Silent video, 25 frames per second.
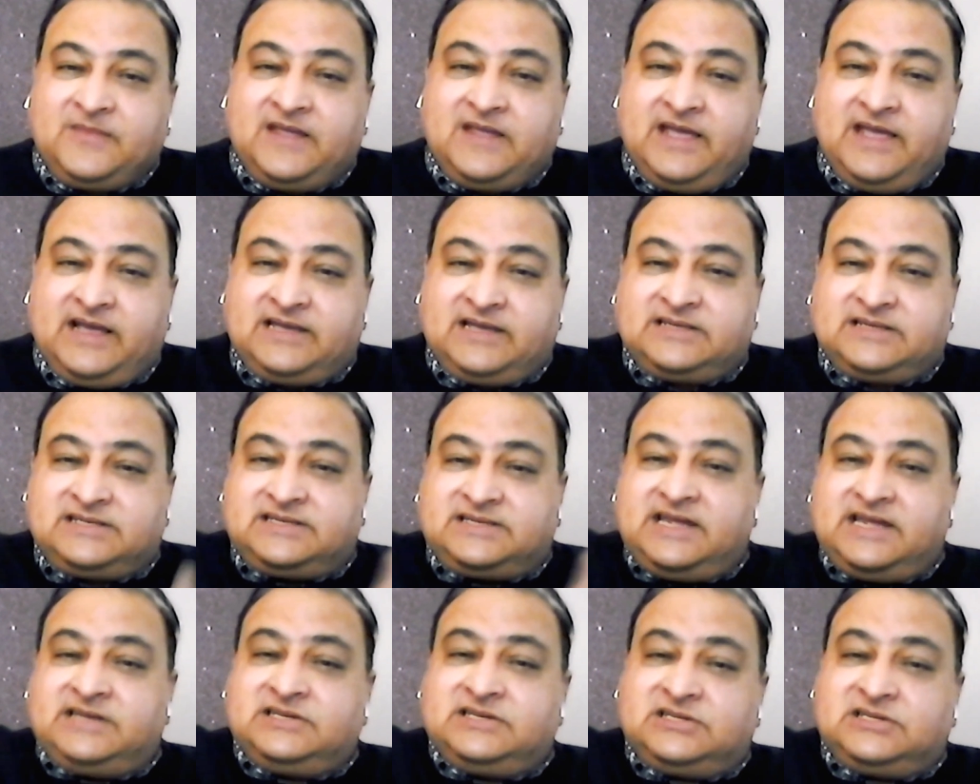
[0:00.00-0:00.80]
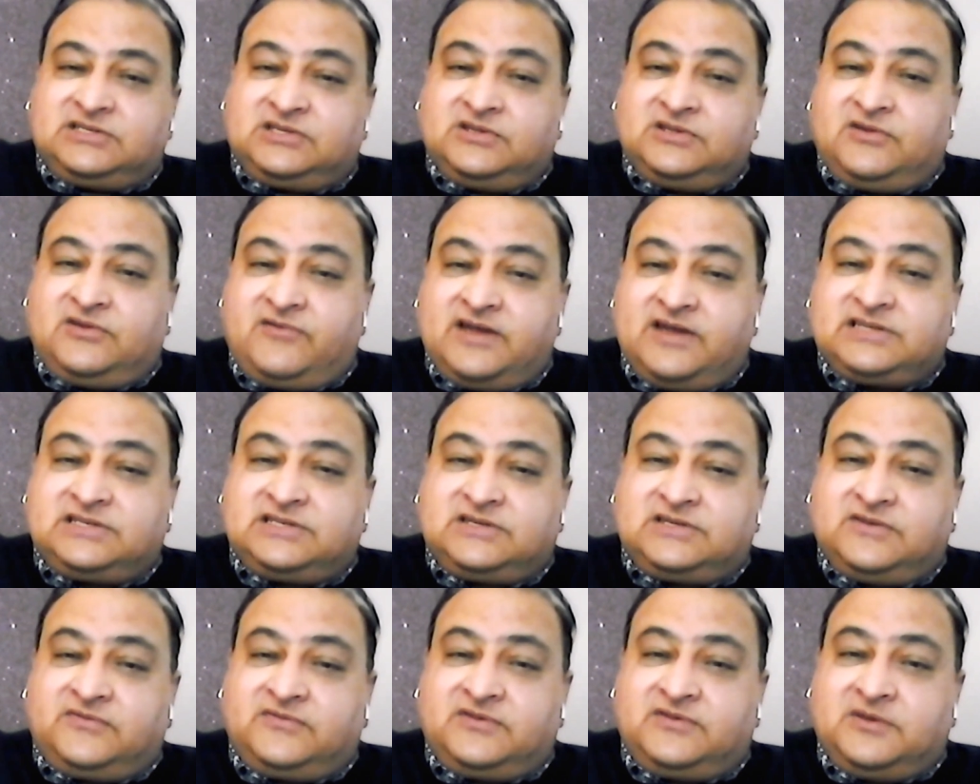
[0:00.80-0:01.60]
it extends to the
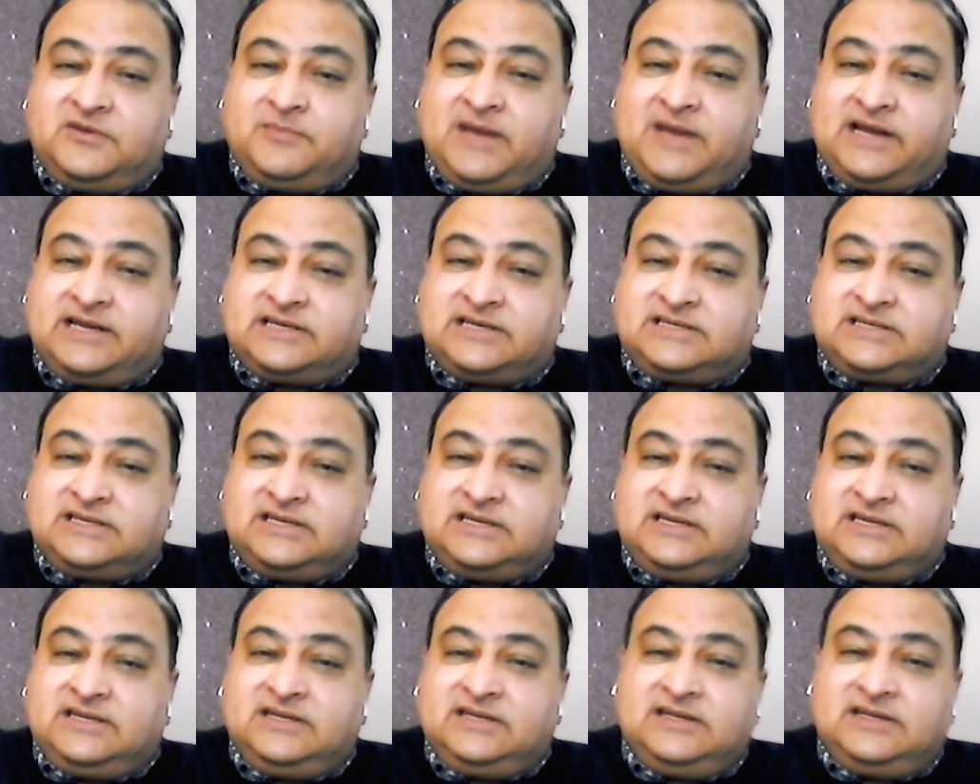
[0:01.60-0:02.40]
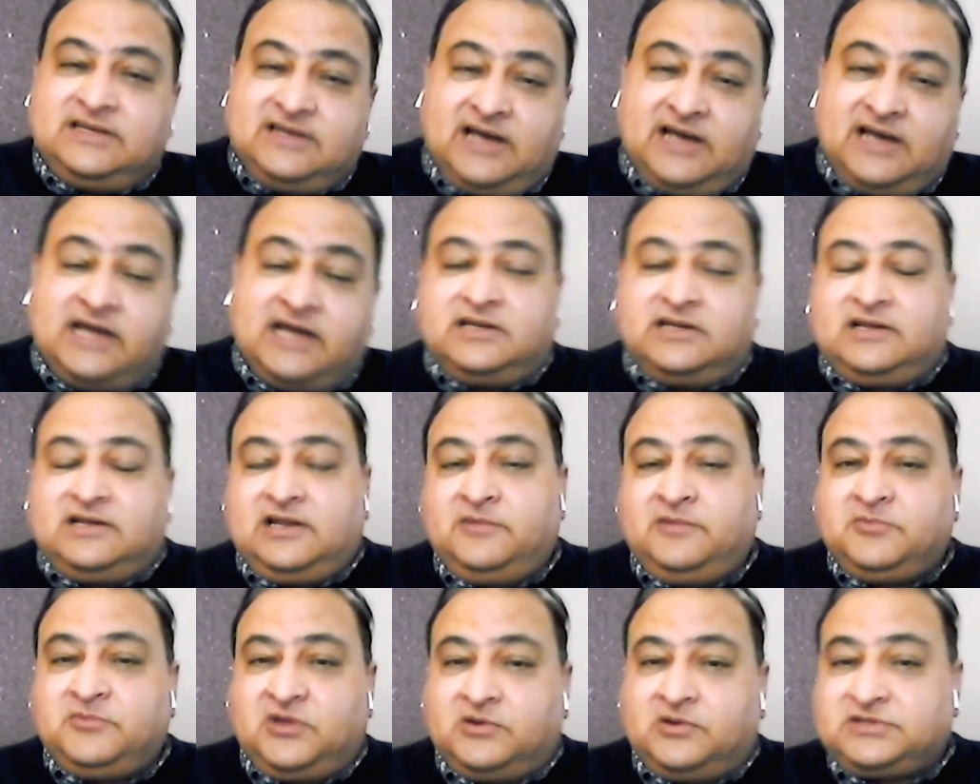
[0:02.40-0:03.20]
rest of humanity. And
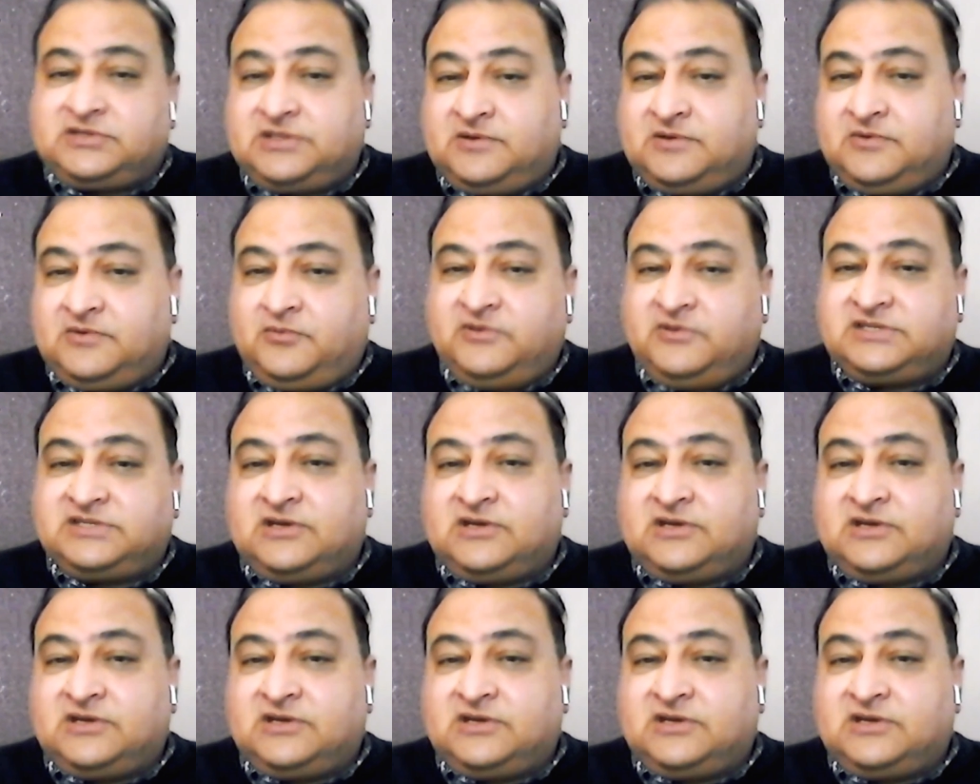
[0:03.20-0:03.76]
also a